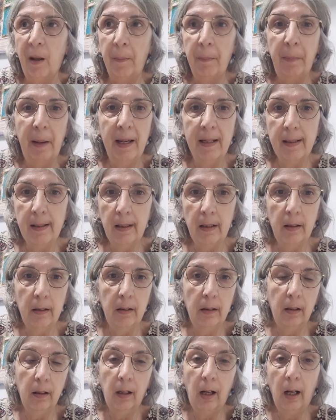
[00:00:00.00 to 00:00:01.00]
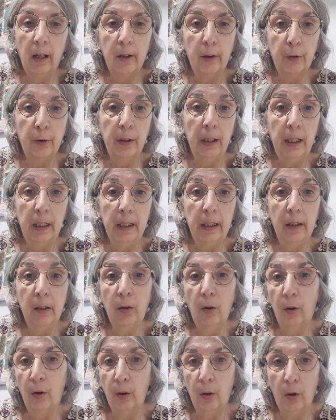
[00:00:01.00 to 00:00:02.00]
basic acrylic
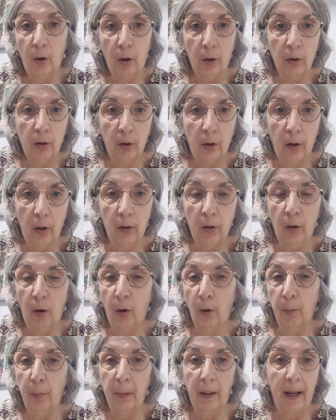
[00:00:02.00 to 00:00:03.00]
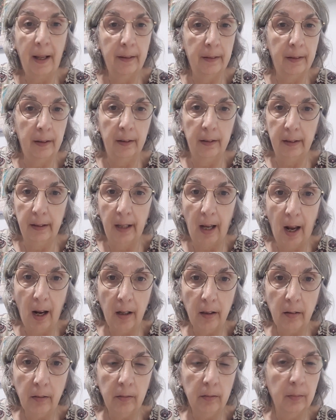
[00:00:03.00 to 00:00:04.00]
or cotton or blended
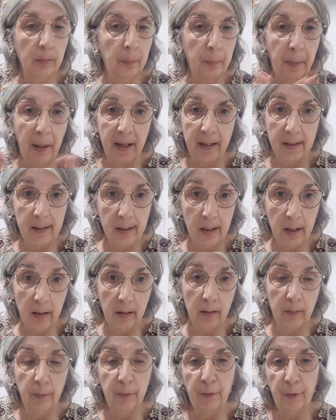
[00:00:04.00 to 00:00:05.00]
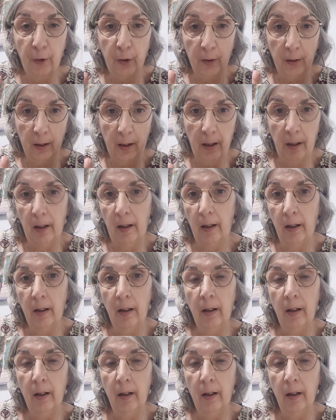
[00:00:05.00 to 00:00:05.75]
yarn, basic, for the